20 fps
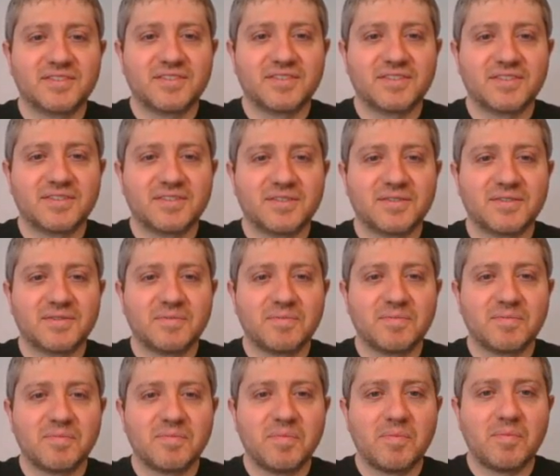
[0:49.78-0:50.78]

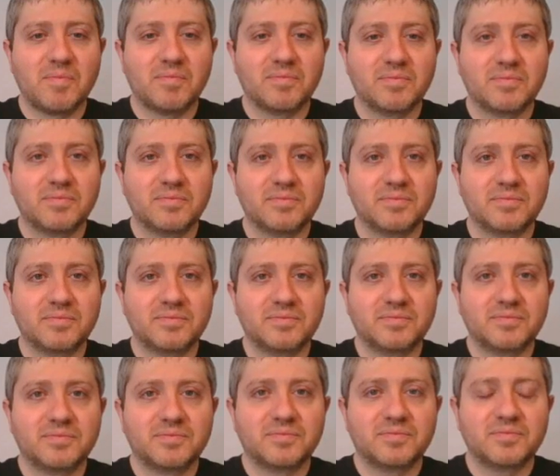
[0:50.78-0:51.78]

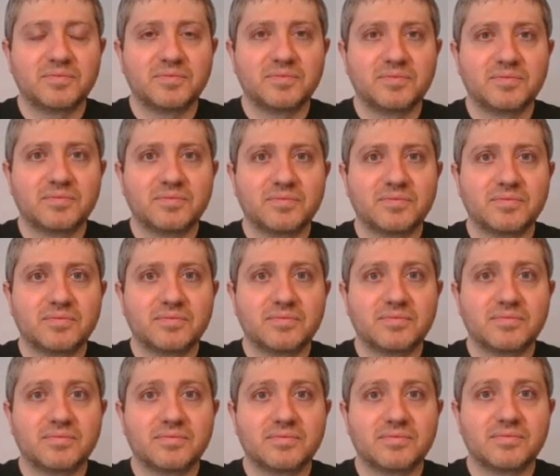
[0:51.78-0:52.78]

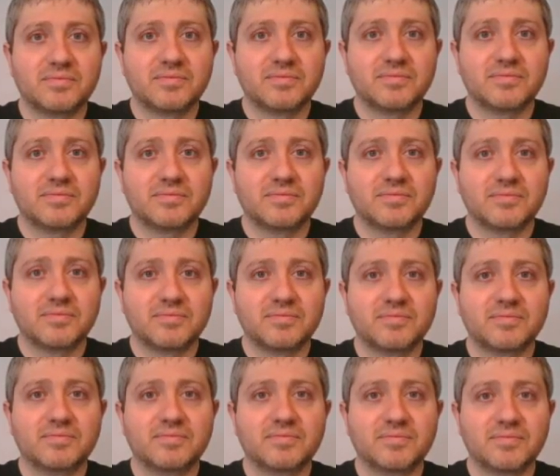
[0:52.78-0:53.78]

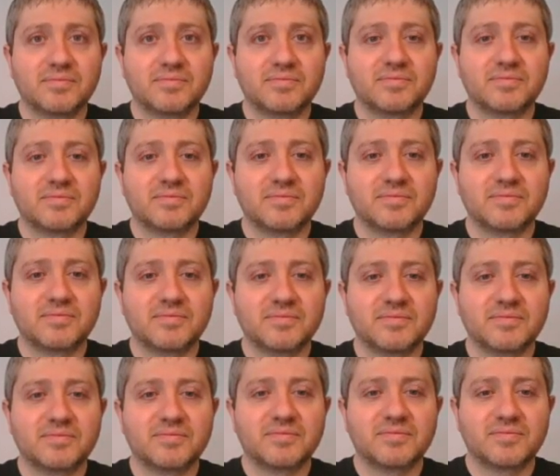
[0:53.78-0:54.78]

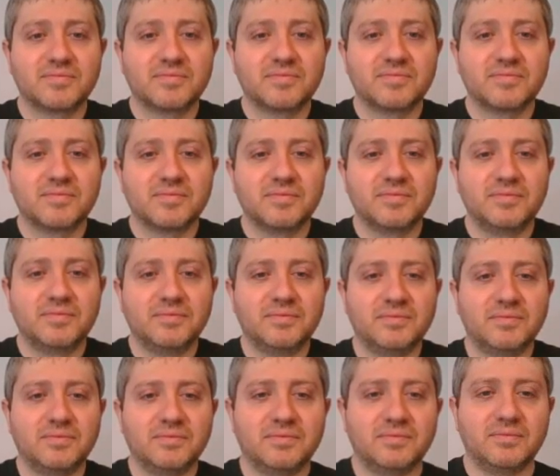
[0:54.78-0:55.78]

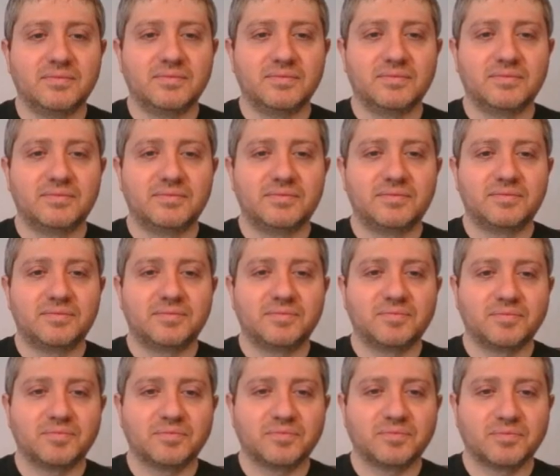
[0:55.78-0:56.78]

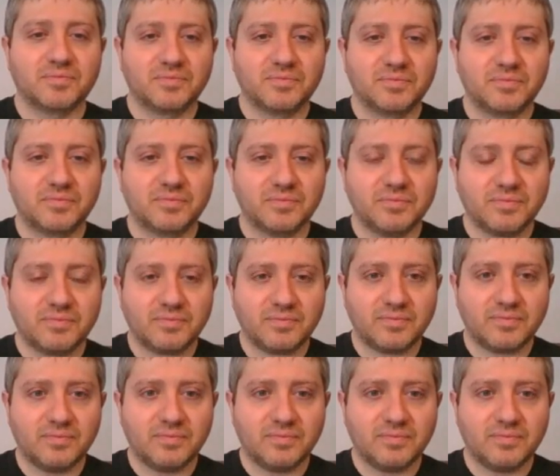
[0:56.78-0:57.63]
No words are spoken by the person on screen.